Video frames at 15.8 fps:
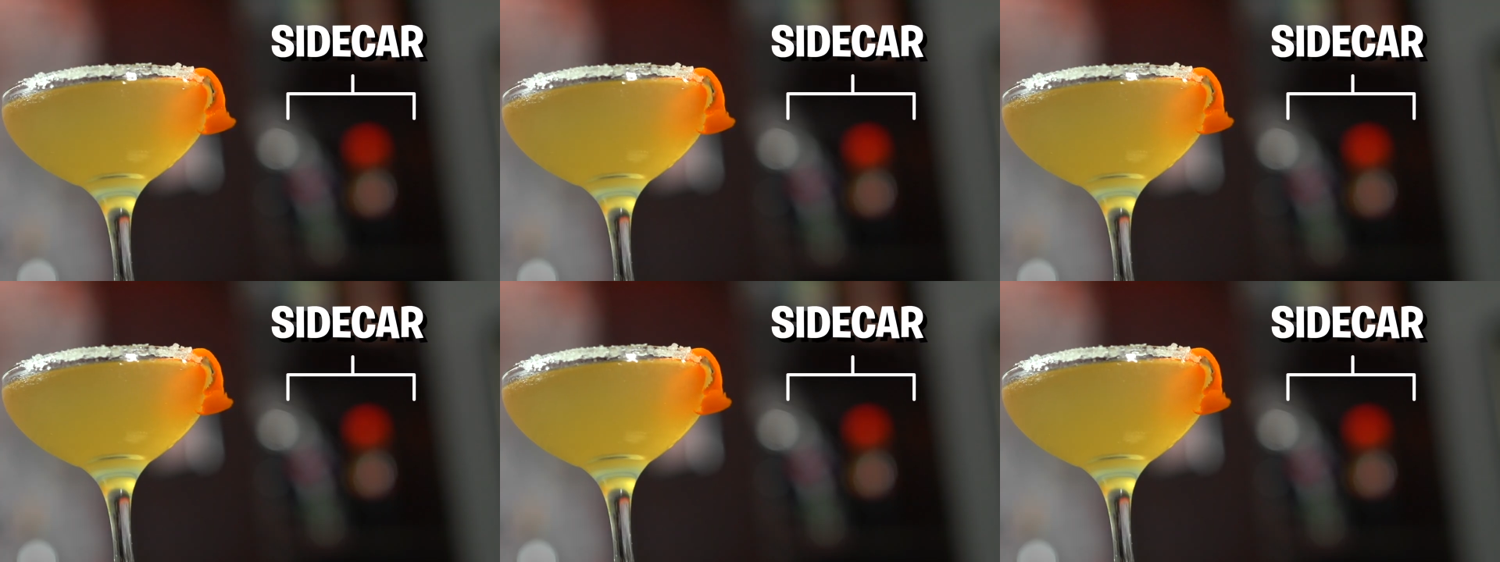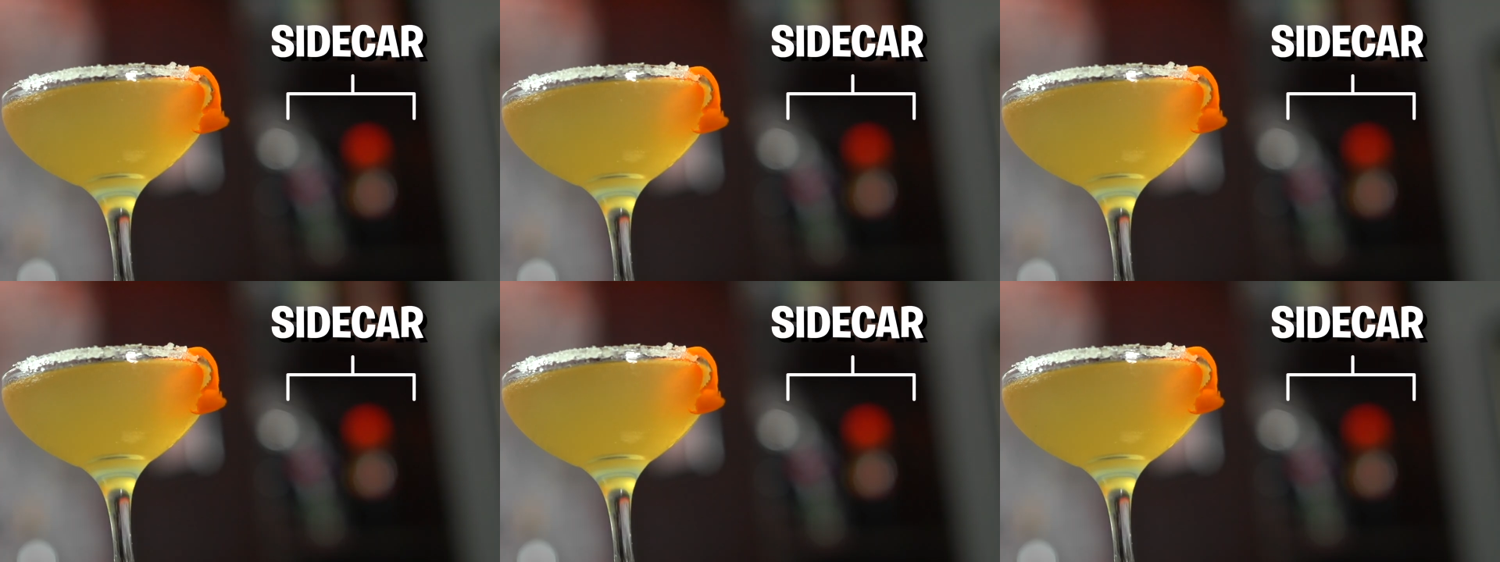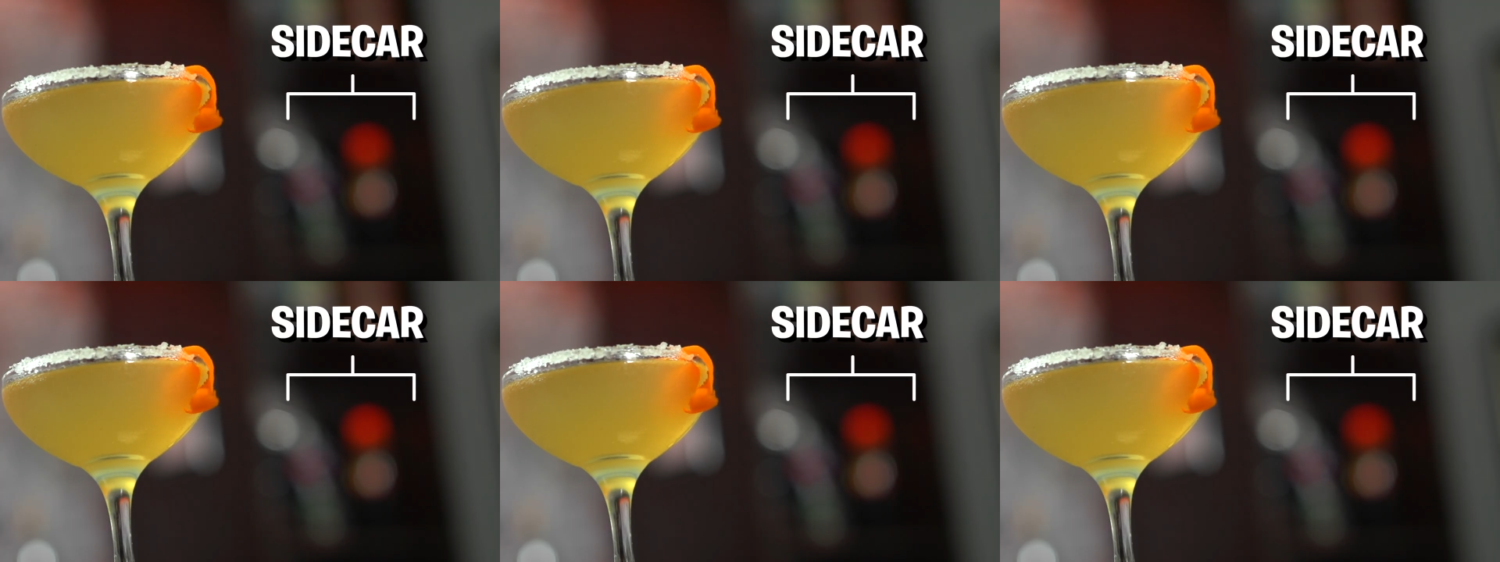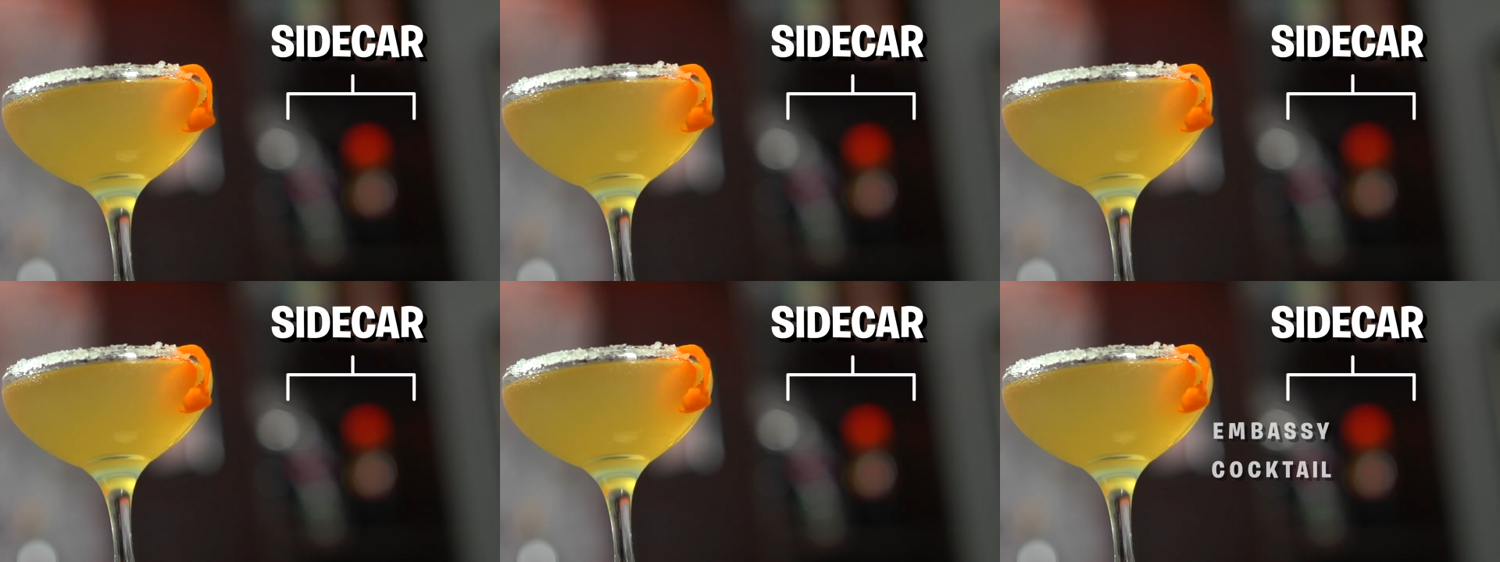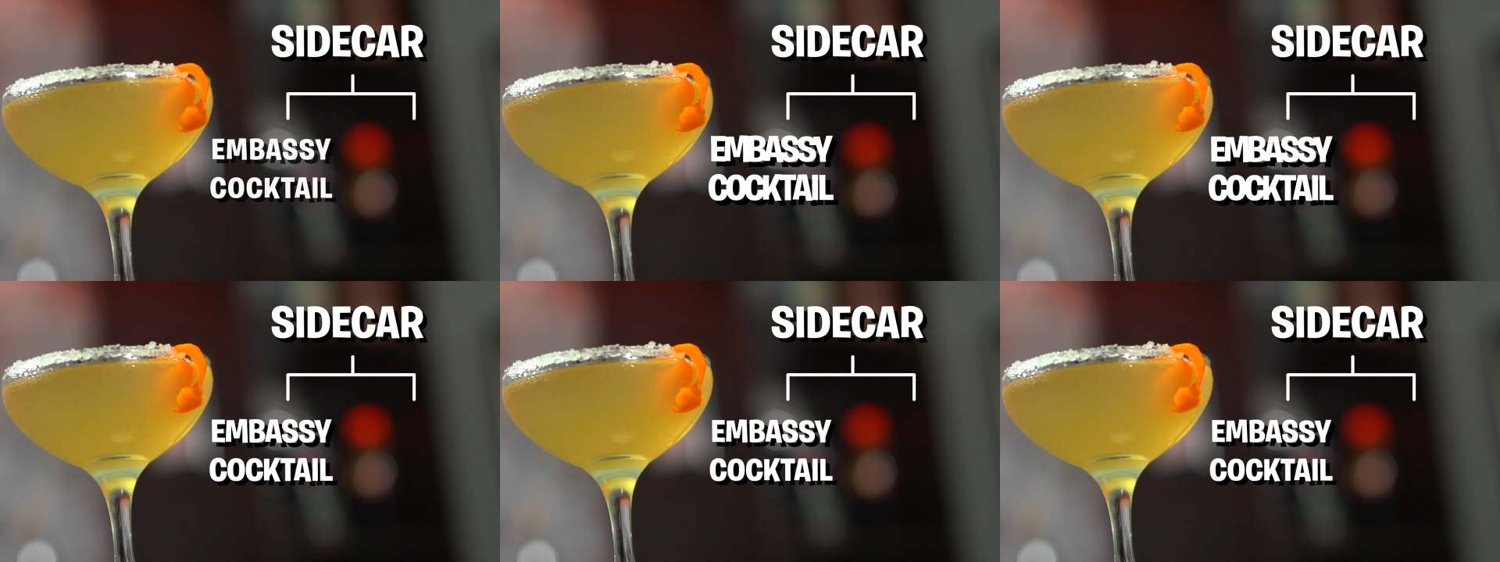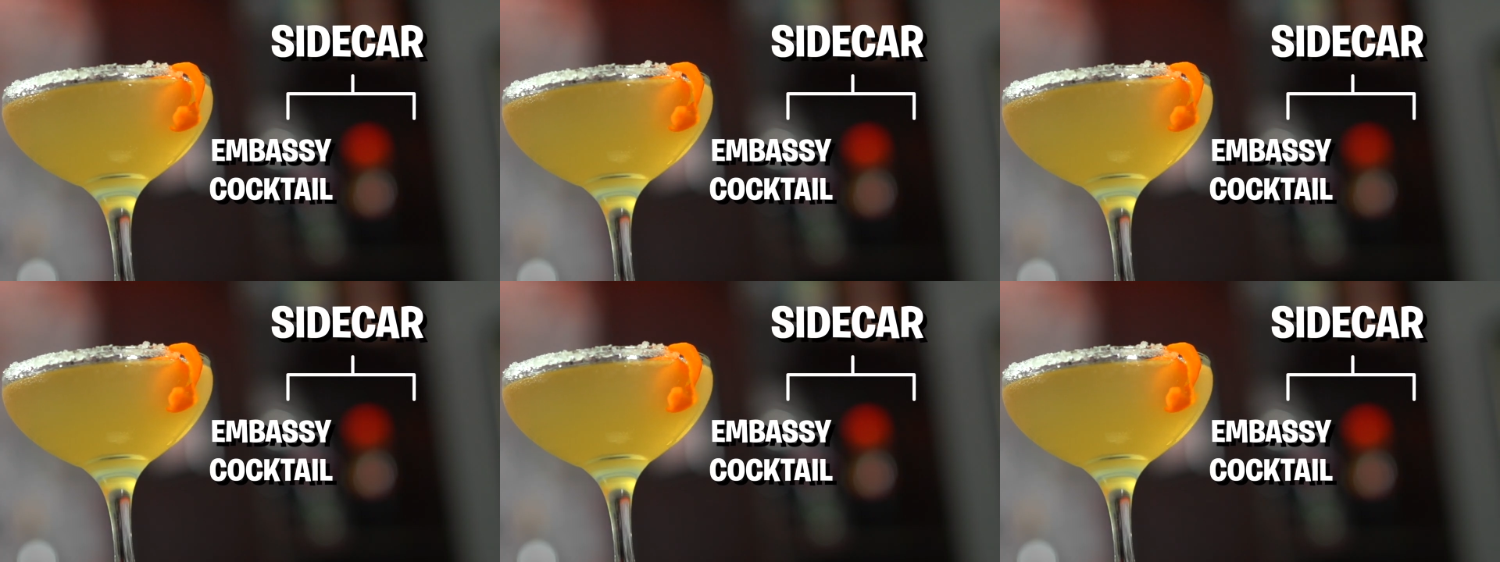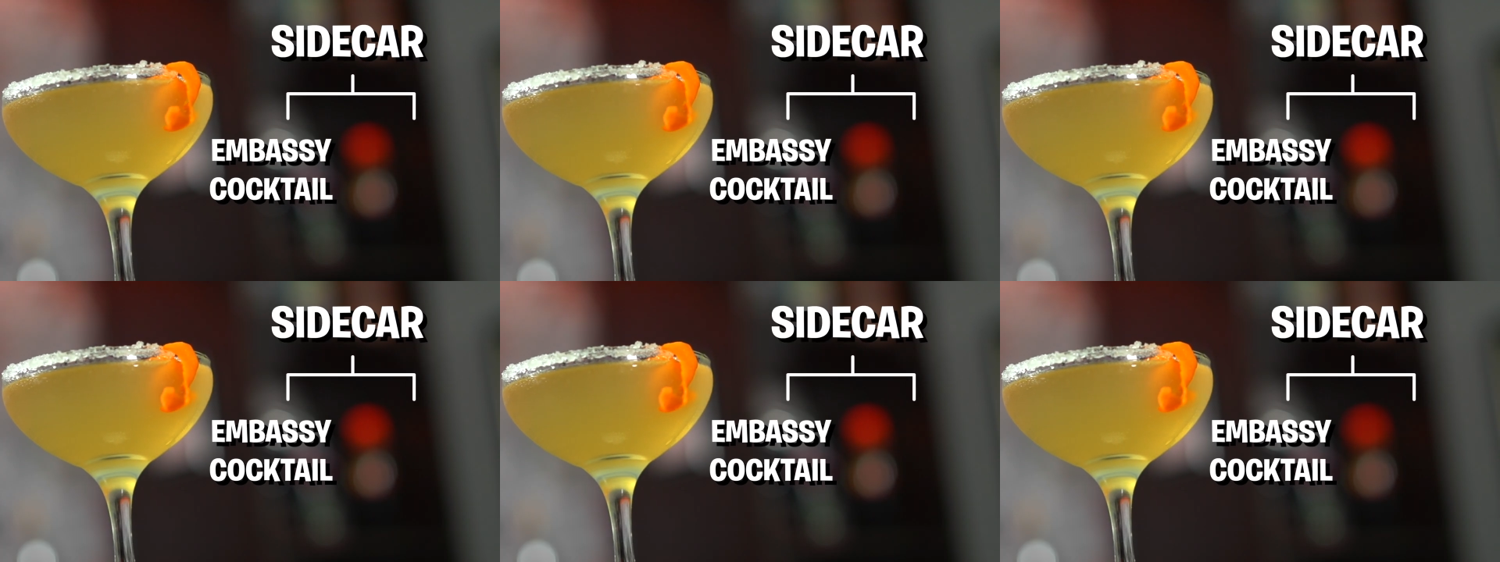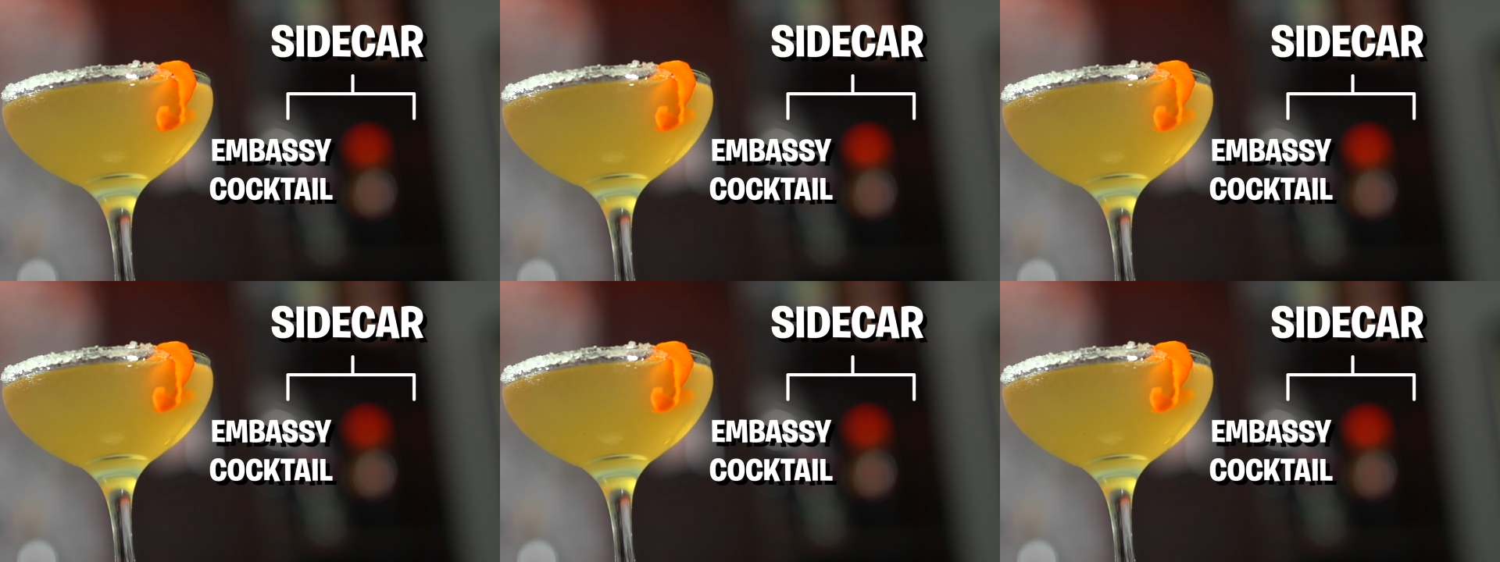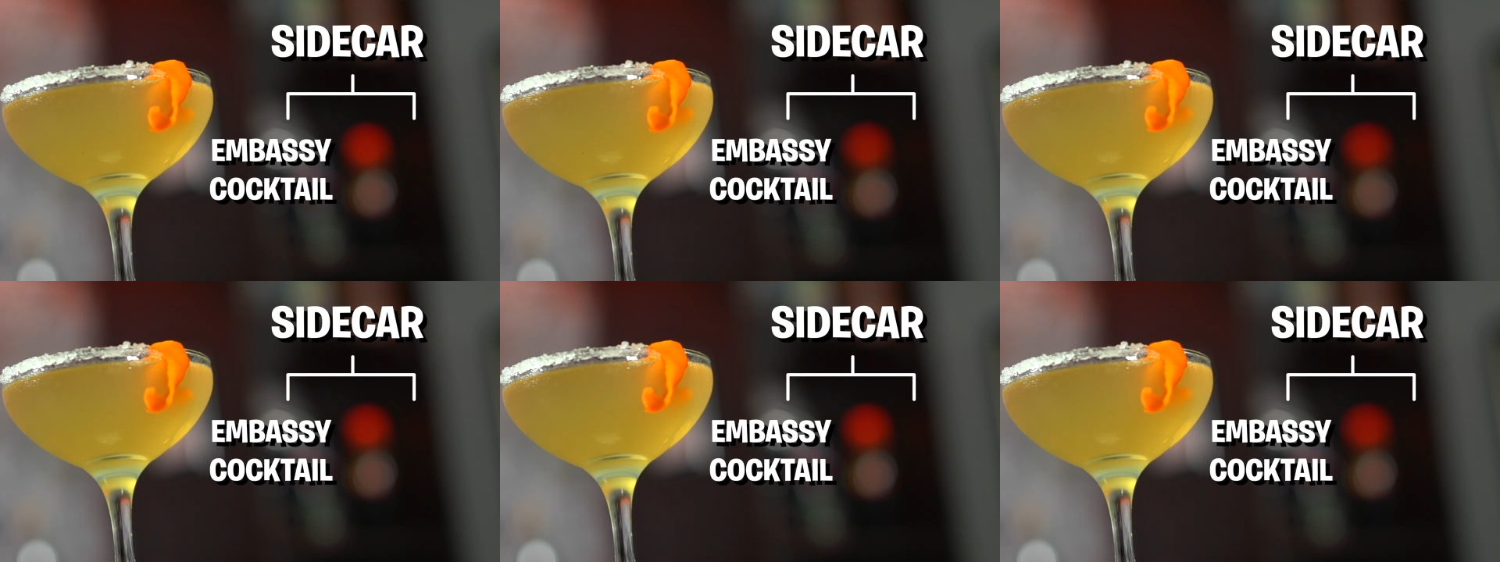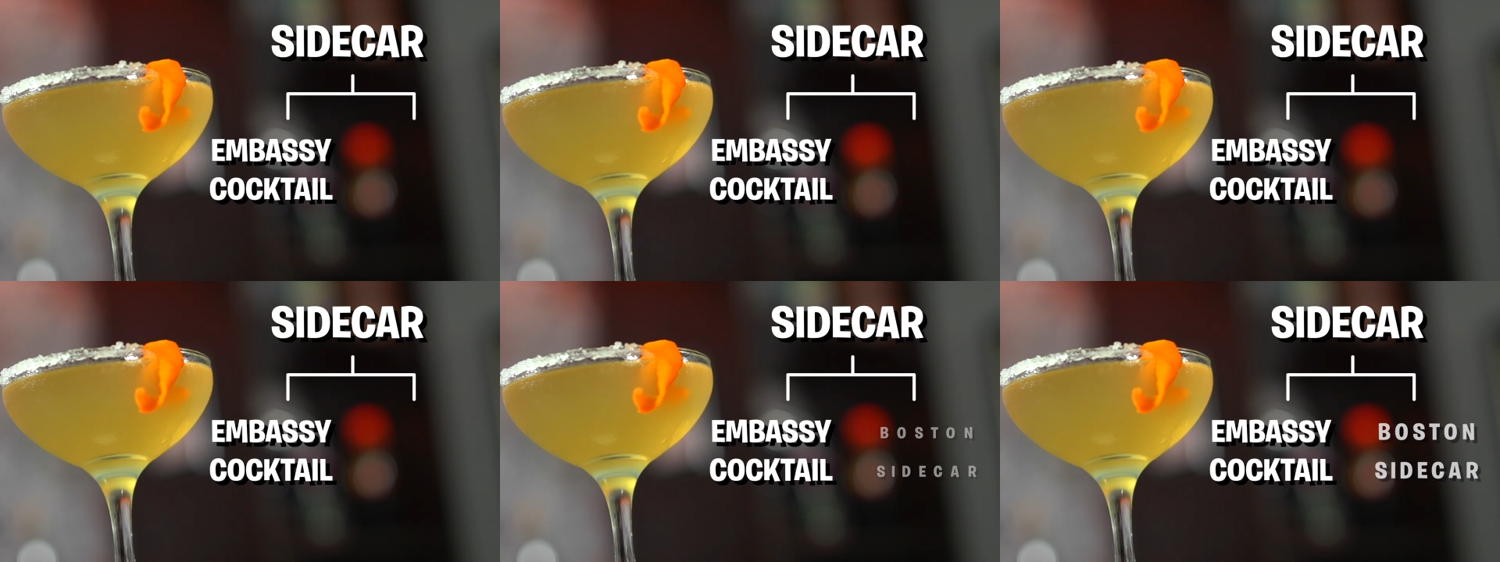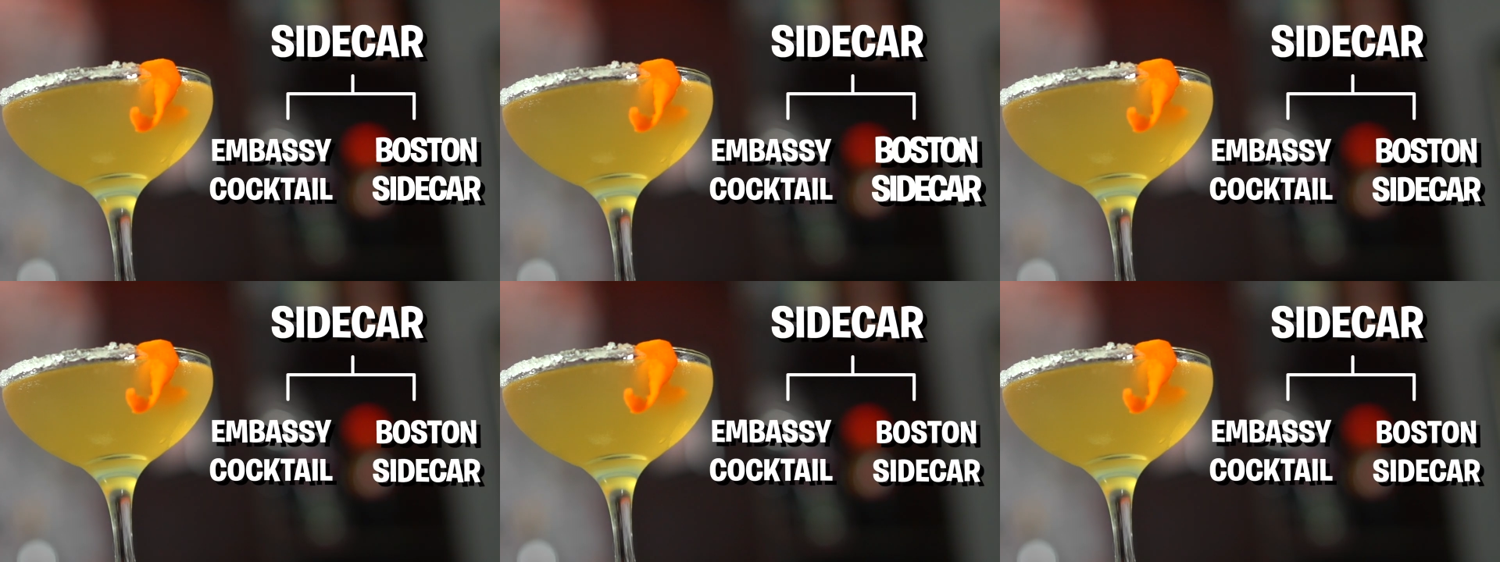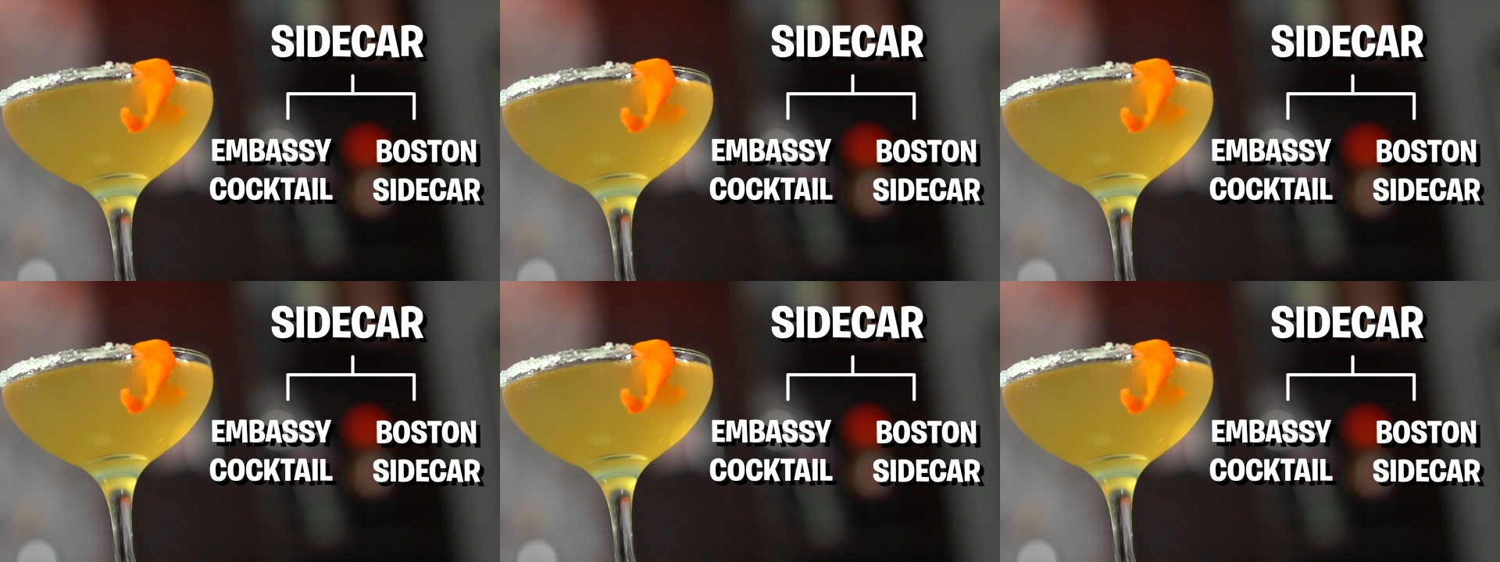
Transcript: [unreadable: no face in view]